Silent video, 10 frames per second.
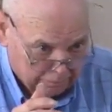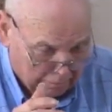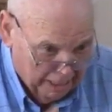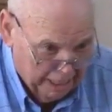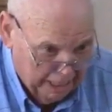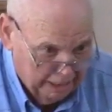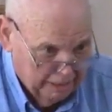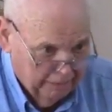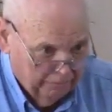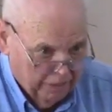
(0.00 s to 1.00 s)

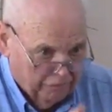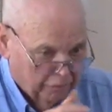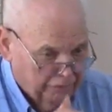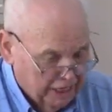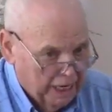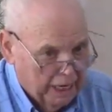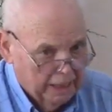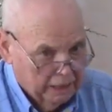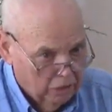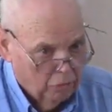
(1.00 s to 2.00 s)
made from
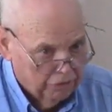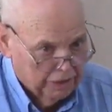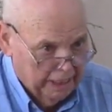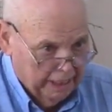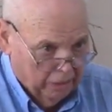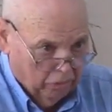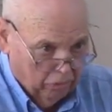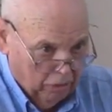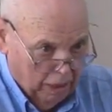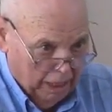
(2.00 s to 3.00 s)
dying and going to
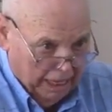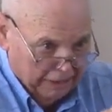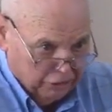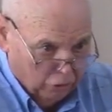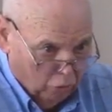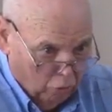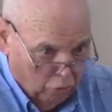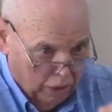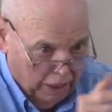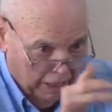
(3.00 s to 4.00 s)
hell. And
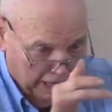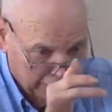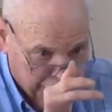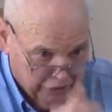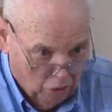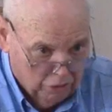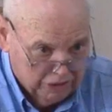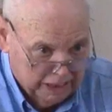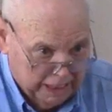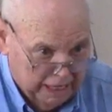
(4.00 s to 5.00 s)
so as long
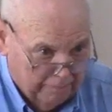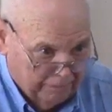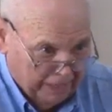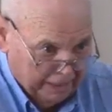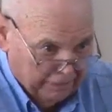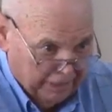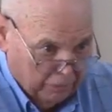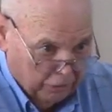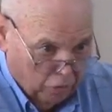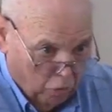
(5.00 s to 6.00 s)
as they kept that, they
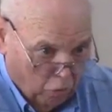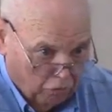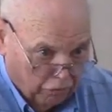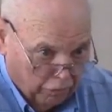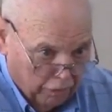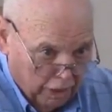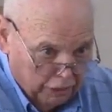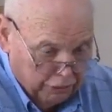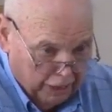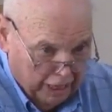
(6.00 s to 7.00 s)
would go over
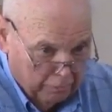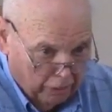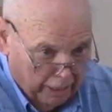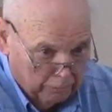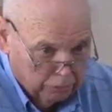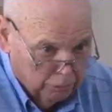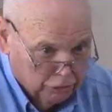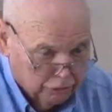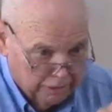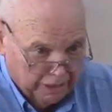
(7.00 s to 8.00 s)
to Abraham's
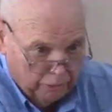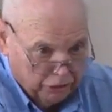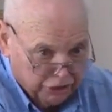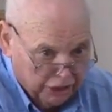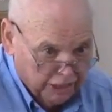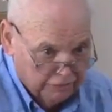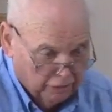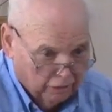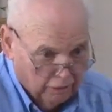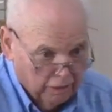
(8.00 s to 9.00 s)
bosom and they would Amen. stay
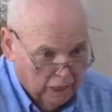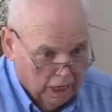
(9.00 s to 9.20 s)
there